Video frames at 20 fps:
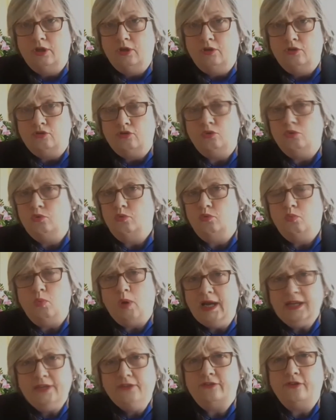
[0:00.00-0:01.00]
So why
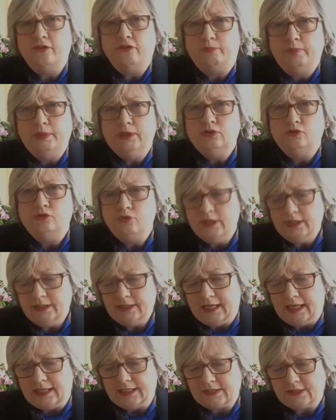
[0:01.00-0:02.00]
is this bill doing
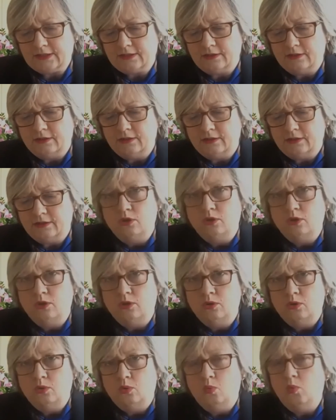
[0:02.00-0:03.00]
that?
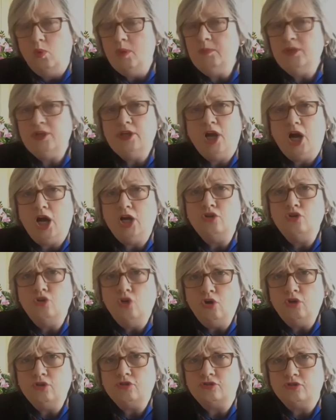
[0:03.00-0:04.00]
Women are
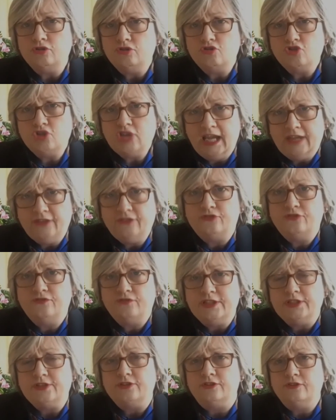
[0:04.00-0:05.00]
not chest
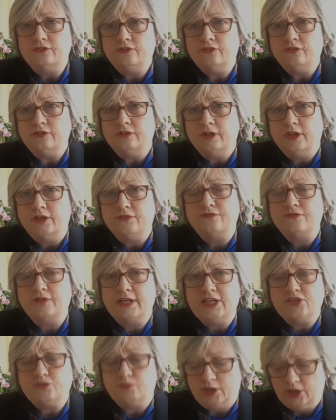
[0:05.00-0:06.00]
feeders, a
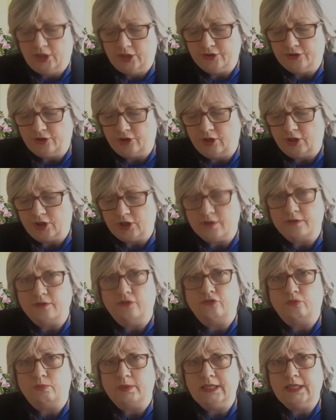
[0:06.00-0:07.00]
phrase we heard earlier
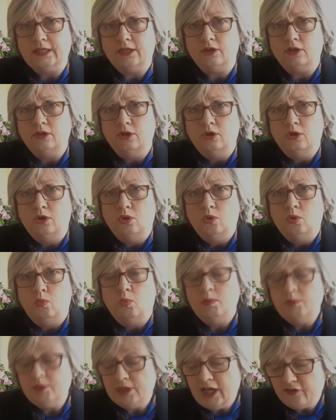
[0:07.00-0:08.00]
this week.
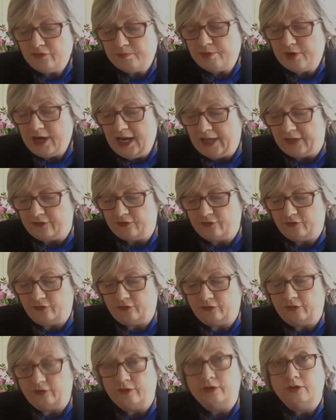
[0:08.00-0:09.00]
Women have
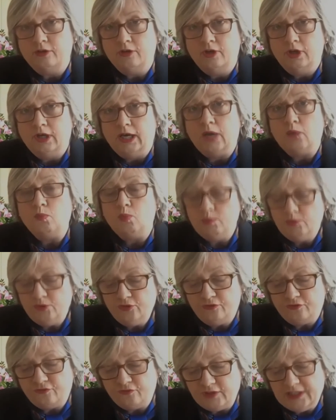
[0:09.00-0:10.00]
breasts, and women
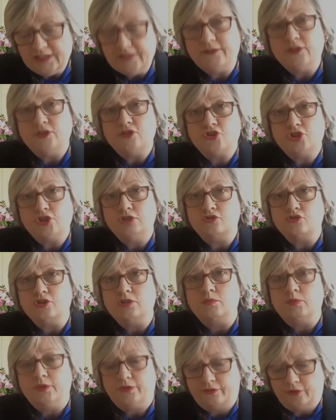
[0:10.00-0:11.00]
feed their children
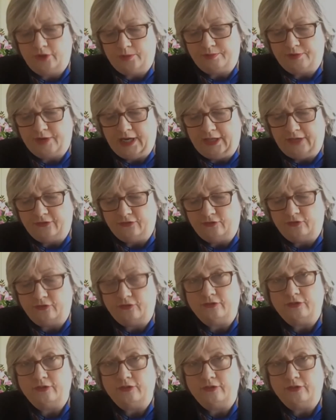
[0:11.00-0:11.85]
with their breasts.